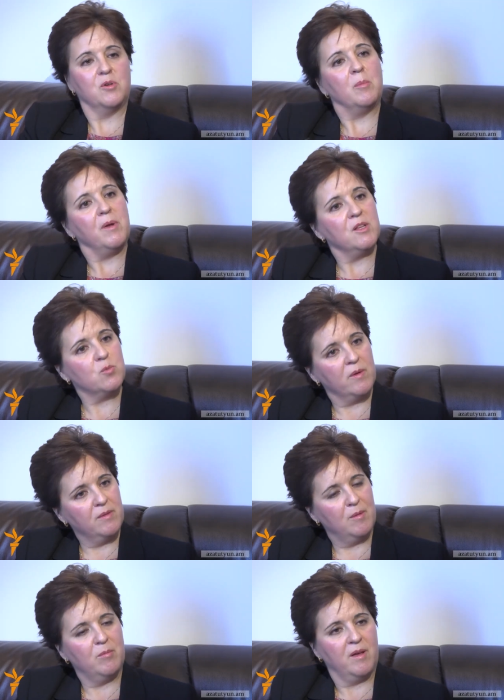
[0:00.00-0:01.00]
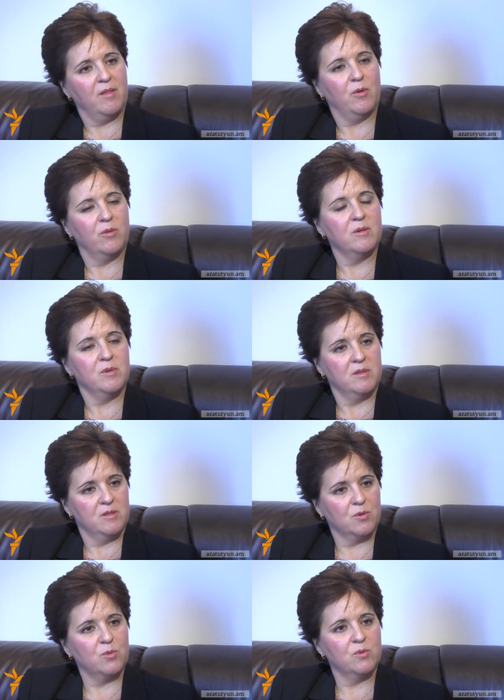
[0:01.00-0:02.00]
replace one debt by the other, but
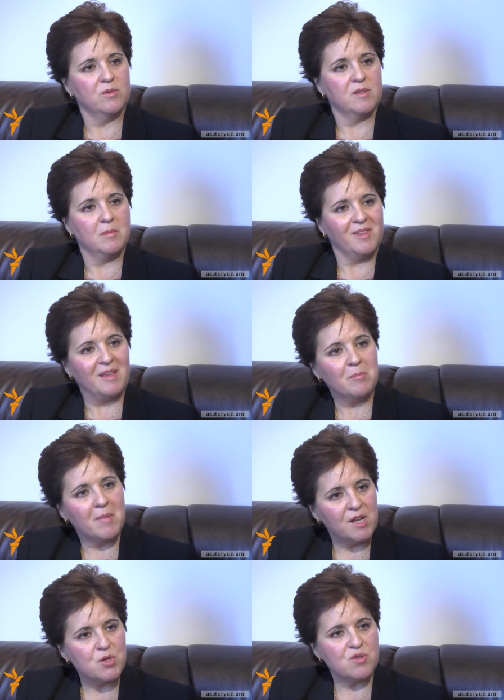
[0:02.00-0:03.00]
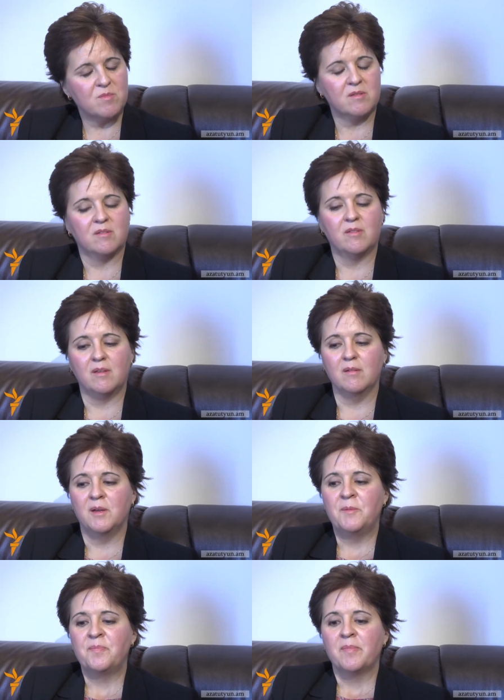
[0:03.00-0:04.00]
it's good. It's a debt management thing.
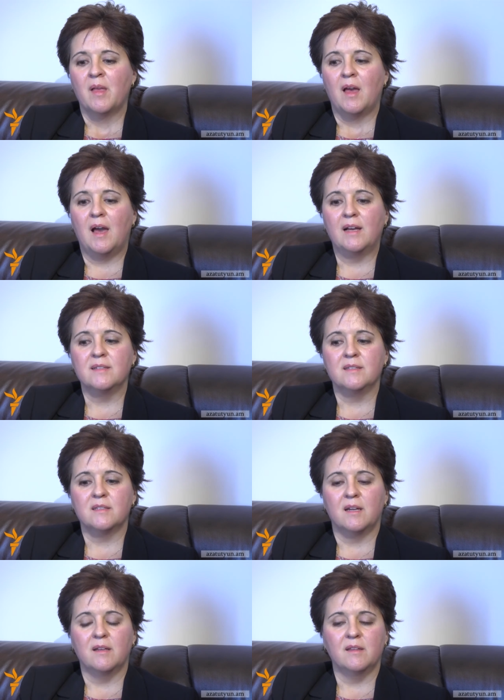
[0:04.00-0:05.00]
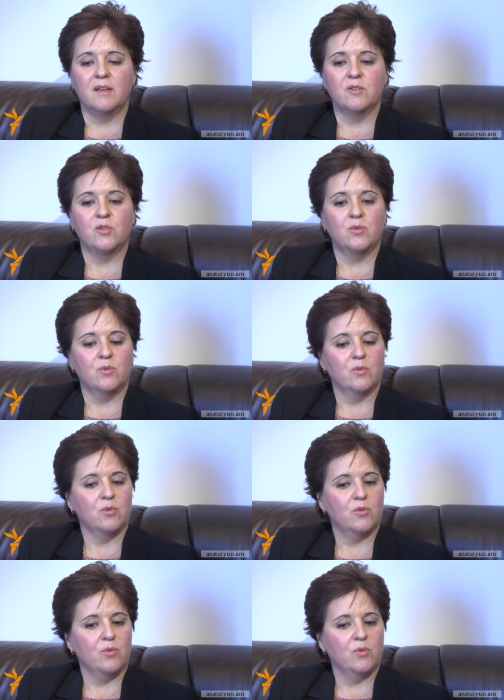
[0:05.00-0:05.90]
And then to